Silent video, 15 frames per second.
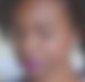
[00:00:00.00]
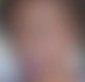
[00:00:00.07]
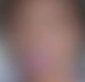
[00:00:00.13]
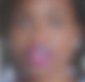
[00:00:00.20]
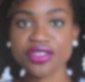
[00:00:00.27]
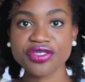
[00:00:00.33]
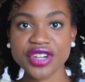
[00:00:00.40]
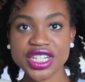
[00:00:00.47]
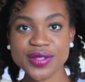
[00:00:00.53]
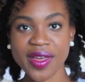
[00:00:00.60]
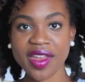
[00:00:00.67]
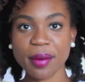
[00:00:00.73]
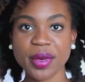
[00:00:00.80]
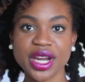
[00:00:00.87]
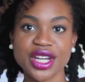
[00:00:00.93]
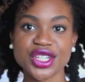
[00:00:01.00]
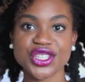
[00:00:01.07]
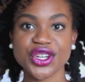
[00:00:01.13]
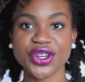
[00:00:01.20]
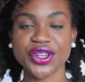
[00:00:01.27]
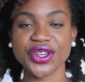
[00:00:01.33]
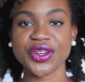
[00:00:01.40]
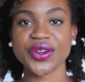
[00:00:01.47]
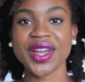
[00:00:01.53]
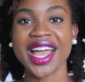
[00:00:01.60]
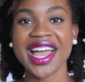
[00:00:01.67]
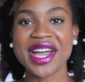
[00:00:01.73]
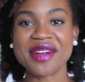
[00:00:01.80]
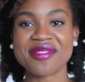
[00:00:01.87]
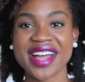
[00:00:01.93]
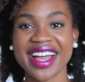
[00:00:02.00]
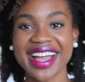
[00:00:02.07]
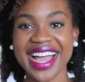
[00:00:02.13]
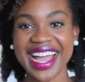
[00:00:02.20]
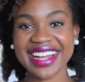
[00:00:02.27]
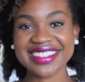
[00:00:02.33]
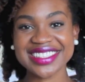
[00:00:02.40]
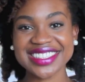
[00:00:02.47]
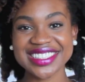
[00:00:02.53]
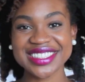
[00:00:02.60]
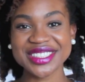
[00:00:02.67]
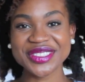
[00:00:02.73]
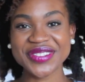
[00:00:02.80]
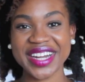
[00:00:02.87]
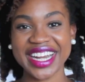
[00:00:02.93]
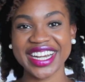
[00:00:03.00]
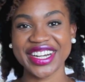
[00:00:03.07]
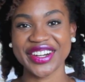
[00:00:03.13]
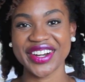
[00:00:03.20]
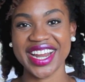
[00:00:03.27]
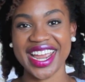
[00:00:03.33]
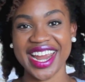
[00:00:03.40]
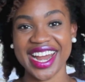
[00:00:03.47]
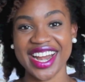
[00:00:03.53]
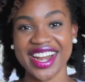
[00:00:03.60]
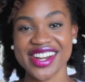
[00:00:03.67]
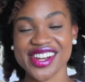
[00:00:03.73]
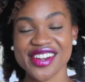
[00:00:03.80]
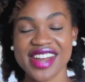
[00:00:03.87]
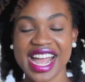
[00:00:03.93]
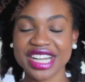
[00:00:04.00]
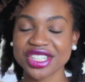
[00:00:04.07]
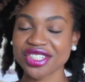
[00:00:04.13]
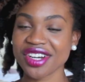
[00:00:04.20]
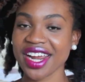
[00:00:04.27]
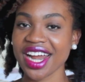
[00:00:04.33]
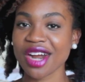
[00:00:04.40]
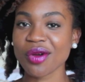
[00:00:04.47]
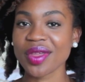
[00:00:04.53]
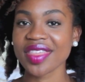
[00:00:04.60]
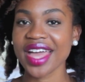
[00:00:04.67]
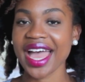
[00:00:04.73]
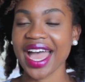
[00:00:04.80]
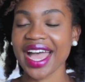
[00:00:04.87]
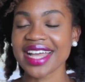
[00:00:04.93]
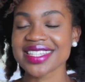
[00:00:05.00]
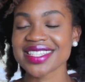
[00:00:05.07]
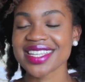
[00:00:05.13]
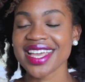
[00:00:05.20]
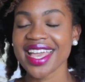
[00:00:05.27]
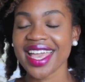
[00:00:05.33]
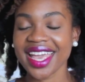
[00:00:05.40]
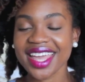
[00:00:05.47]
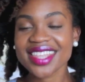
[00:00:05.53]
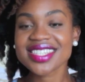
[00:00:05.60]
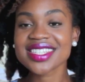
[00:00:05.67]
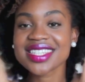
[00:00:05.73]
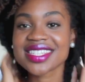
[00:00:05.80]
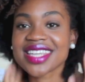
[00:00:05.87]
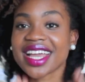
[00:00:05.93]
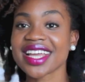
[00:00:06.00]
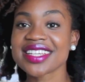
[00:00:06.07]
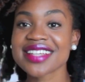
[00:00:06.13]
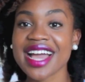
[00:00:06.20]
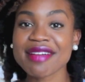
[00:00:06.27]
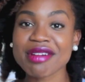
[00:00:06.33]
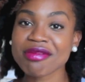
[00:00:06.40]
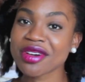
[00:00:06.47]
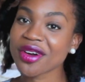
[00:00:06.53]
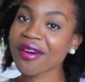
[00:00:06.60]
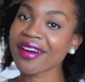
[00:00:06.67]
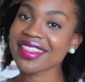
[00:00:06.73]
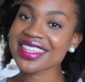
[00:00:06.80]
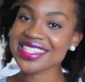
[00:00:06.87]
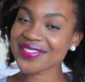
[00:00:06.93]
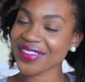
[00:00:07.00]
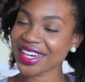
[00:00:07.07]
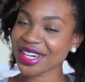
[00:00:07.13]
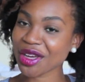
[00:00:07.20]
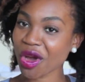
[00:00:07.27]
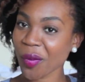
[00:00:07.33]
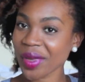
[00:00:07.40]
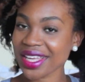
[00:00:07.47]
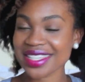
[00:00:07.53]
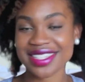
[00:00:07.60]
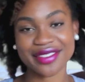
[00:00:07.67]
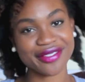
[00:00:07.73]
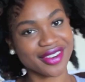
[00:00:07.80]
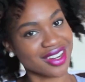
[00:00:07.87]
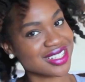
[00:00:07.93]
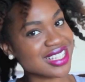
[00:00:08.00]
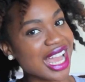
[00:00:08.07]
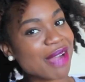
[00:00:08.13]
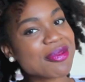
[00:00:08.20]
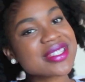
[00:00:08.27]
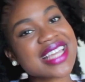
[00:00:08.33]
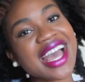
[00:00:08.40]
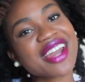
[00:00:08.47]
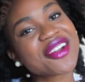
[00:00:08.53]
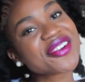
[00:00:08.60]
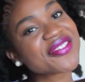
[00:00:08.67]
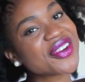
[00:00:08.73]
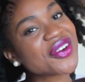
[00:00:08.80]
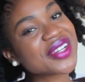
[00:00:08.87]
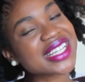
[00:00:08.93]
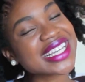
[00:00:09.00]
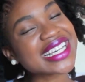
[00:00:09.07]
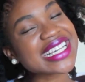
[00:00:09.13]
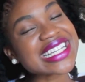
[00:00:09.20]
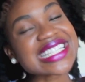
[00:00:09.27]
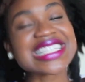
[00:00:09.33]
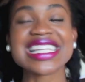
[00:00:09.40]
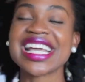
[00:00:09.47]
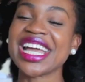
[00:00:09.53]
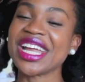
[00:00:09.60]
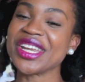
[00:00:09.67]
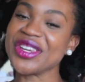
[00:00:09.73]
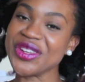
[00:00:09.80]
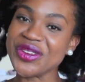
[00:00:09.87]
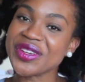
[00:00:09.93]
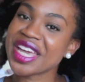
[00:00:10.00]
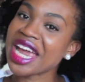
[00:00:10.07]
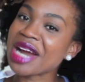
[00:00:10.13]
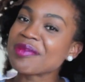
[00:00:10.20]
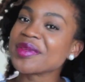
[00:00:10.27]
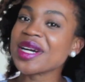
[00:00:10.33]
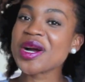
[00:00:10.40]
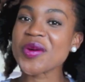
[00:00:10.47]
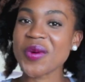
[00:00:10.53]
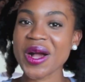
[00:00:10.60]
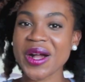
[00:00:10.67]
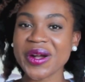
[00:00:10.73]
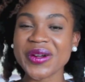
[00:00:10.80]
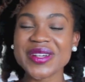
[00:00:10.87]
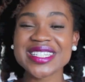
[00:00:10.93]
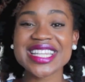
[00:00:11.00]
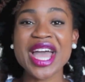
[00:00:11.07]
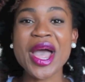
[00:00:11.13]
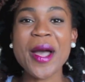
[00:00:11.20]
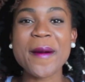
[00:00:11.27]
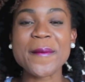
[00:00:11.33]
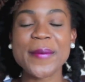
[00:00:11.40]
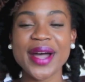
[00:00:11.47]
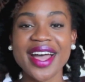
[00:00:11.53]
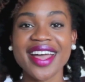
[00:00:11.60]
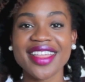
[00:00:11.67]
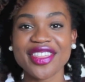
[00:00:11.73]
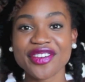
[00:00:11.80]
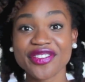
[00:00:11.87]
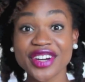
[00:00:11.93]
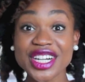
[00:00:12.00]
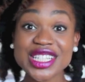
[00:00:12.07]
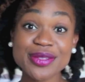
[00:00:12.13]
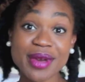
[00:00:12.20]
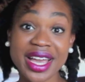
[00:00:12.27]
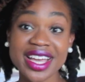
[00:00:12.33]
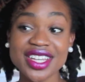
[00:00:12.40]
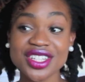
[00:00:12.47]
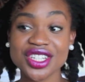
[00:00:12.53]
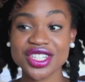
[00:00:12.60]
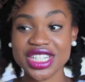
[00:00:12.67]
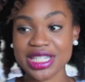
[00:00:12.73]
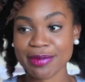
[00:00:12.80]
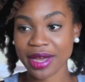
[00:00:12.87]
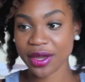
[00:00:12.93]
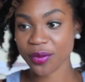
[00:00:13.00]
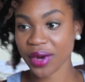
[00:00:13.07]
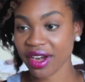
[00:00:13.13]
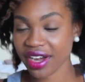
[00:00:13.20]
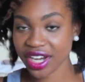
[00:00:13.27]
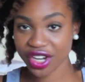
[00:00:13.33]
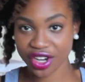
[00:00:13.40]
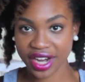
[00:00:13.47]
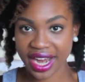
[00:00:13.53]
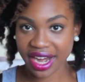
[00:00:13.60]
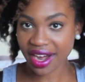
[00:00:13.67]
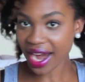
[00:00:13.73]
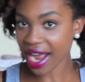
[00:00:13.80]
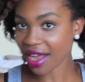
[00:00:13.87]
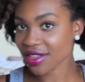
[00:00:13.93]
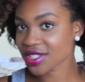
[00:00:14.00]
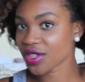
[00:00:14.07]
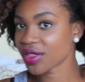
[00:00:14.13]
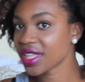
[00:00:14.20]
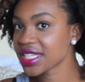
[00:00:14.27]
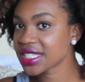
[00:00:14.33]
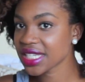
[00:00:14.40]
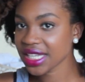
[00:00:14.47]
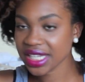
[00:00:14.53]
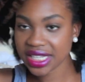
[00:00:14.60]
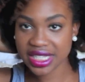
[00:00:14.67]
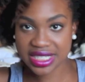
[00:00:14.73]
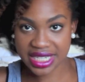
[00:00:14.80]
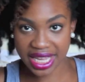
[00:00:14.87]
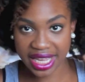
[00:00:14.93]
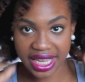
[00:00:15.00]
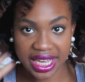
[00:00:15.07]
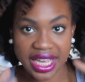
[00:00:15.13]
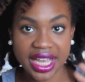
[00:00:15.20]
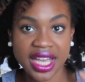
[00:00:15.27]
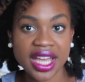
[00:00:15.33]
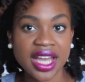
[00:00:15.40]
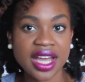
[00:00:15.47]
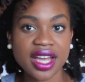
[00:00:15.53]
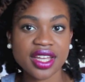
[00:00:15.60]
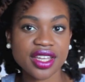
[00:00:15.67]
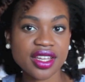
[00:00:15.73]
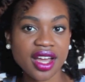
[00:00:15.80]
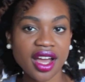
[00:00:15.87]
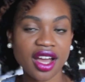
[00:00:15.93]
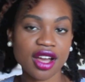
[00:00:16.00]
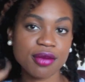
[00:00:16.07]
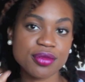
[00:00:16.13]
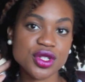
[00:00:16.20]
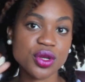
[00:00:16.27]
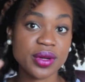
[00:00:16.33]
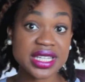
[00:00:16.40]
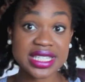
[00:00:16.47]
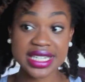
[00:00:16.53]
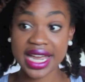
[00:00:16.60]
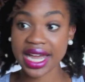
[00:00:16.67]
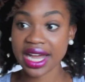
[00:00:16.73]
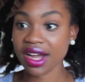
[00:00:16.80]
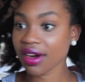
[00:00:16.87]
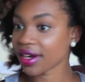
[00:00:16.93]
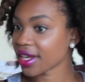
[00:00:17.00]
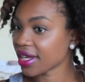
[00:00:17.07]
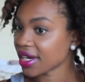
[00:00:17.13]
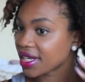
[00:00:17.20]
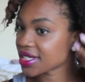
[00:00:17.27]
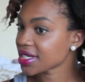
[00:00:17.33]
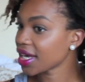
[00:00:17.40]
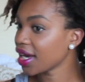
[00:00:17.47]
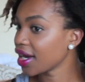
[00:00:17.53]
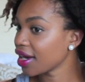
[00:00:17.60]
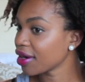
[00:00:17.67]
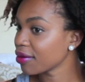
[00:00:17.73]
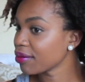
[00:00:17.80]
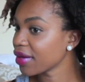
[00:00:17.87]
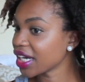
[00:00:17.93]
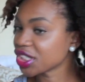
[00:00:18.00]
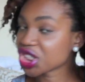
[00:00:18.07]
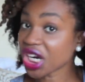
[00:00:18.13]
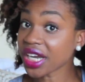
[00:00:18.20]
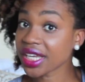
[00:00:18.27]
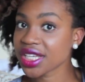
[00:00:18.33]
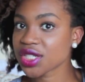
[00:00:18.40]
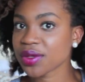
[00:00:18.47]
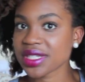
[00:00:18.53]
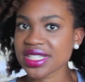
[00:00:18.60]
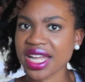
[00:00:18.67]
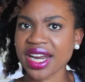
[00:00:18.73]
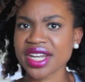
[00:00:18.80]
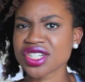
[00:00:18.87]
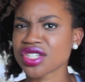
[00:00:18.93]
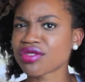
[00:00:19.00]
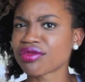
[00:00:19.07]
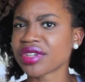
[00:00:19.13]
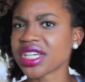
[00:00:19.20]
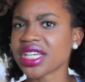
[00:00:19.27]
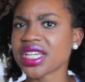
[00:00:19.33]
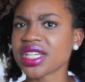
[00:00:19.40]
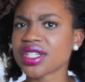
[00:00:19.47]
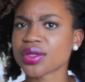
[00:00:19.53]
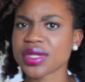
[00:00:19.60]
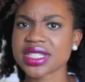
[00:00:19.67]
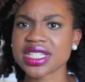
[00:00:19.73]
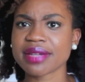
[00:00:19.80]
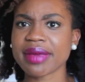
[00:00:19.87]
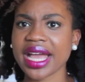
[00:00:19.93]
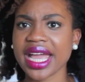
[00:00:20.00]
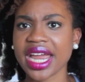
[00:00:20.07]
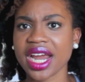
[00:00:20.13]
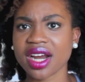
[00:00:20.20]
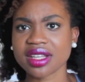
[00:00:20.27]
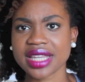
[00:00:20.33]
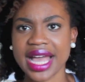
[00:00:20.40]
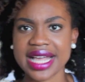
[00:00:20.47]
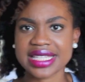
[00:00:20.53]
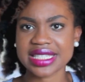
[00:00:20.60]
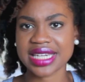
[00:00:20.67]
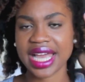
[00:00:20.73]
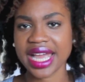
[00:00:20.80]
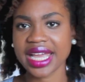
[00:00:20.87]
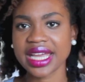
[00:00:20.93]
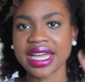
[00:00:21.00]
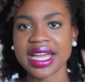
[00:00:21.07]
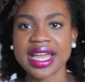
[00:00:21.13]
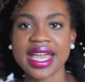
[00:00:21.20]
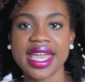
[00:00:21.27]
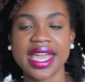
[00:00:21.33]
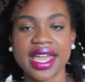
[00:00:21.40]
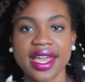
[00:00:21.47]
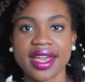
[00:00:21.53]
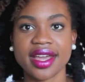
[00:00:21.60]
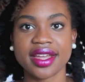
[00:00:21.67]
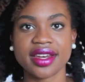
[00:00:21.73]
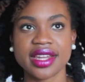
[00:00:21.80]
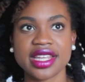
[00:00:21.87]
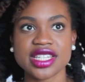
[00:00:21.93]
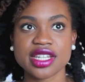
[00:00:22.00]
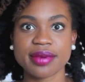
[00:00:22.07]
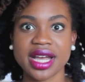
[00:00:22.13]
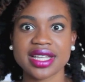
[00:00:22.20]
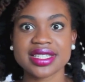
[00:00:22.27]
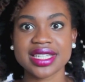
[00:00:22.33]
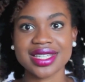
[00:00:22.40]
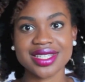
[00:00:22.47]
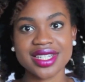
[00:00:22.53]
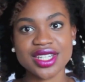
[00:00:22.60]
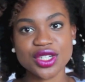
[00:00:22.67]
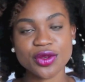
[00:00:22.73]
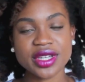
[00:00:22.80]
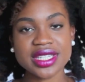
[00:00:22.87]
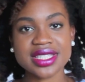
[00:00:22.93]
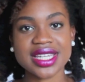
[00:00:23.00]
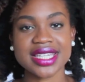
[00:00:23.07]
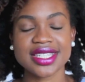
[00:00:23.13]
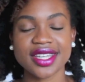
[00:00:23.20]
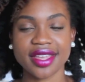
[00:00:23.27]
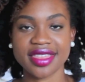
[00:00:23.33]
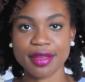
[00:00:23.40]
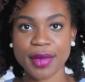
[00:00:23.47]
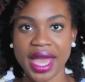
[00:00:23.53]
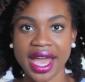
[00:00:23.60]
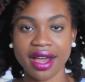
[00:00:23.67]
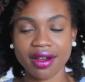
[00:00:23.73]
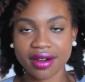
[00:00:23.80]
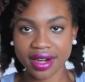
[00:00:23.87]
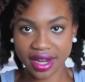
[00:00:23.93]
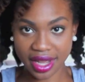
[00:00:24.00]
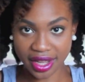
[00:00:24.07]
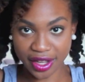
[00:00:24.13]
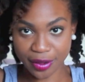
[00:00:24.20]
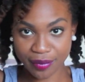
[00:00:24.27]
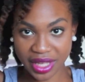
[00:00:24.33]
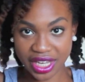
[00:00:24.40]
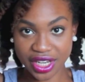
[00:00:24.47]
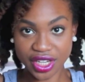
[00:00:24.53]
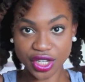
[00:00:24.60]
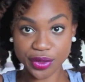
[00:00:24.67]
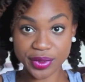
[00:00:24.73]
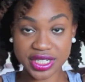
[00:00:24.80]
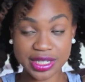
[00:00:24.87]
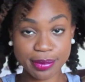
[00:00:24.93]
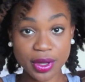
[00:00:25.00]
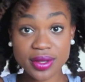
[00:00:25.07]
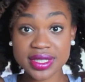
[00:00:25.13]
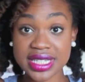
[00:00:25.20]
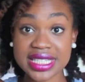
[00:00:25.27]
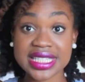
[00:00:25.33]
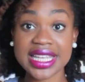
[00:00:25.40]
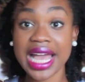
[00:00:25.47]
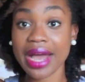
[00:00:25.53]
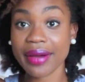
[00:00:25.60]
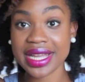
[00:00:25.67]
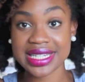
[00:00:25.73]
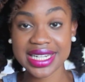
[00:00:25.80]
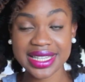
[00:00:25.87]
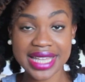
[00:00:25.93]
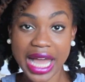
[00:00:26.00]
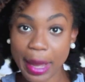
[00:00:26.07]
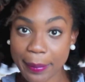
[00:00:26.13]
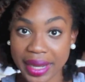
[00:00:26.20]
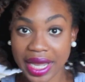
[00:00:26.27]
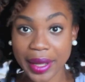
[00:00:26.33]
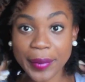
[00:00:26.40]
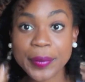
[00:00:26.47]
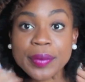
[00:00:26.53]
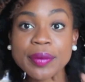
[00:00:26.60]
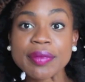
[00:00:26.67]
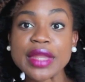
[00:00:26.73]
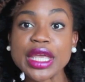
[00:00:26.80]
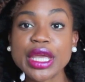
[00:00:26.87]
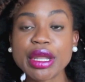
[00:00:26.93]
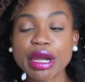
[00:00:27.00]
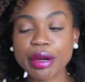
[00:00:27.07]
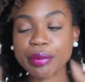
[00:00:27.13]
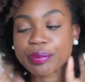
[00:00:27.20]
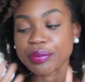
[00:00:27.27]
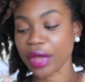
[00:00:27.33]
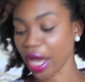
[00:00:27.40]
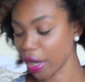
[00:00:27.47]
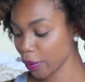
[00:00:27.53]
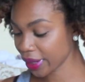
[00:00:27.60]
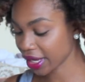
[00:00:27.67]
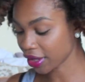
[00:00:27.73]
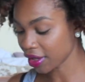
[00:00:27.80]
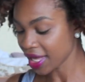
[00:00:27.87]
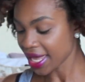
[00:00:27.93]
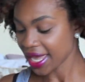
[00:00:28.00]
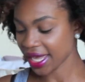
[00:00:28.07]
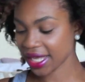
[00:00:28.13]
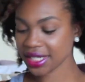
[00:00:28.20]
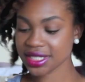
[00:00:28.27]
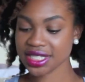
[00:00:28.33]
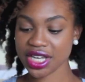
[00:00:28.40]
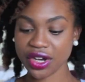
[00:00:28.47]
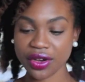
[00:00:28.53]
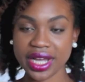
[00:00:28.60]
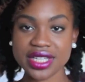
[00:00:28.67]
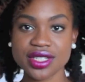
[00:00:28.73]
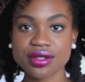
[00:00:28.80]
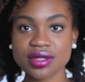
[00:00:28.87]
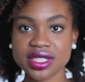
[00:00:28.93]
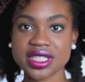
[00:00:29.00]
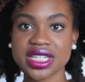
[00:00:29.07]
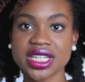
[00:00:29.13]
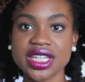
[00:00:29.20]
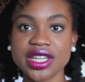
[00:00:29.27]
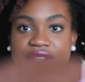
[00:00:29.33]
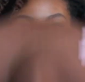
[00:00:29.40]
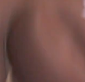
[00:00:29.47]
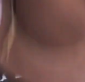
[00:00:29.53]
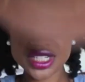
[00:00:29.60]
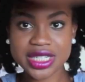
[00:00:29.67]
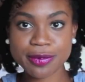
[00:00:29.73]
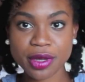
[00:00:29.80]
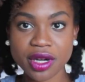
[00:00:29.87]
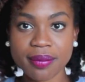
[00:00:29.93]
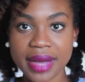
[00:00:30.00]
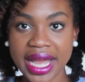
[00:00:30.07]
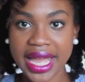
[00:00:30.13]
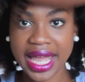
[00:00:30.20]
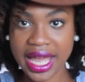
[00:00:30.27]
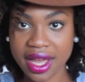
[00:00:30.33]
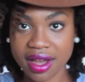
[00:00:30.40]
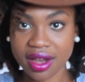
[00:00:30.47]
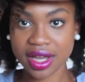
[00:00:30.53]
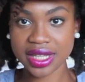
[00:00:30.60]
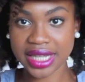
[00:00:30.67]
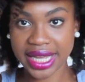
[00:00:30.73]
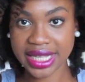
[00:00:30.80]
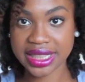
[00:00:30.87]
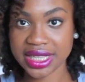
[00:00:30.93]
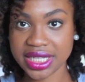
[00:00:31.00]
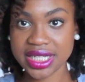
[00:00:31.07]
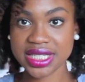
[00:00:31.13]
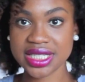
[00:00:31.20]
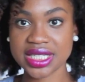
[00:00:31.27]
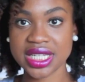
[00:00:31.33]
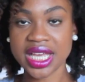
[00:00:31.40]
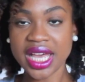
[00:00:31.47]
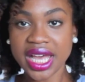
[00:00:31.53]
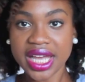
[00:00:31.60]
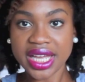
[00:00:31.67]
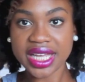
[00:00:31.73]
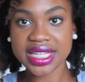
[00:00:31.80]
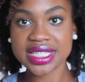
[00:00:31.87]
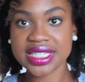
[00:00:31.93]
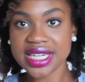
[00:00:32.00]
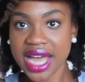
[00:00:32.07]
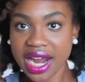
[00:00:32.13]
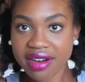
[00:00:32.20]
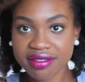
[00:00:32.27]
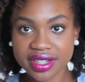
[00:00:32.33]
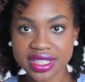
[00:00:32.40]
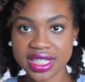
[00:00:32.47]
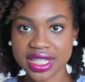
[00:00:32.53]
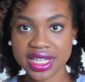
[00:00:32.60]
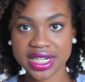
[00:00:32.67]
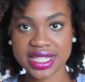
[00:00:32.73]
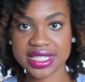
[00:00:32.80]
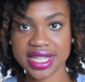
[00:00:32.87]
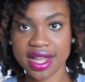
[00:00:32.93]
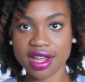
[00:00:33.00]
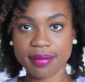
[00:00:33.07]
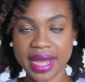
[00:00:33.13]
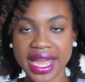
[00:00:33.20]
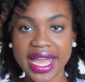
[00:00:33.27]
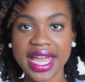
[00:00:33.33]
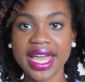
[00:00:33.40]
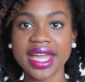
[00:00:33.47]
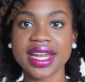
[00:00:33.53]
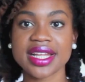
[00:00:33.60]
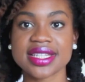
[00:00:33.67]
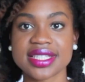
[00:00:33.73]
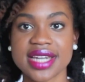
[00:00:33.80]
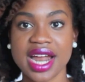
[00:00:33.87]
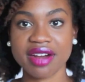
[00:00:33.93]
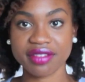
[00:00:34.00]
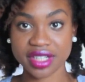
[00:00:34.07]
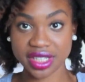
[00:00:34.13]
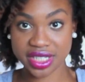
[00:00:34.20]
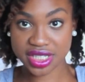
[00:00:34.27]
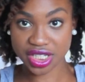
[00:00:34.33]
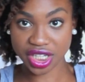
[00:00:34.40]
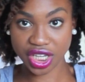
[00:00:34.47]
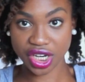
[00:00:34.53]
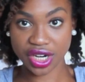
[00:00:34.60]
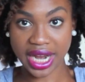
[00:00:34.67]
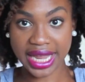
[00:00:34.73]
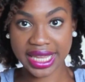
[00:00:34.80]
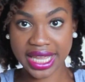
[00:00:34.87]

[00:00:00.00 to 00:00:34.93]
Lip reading: So the first way that I'm going to show you about how to wear your hair, your natural hair, with a hat, and this is the second time I'm recording this video because the first time was out of focus, new camera woes, but the first way is just by wearing your hair out. So this is a twist out. It is a chunky twist out. I just retwisted my hair last night and into about 16 twists and took them out, and you were supposed to see how I did that, but you know, oh well. And so as you see, if I just put my hat on like this, it's not really gonna stay on my head. It's not really secure.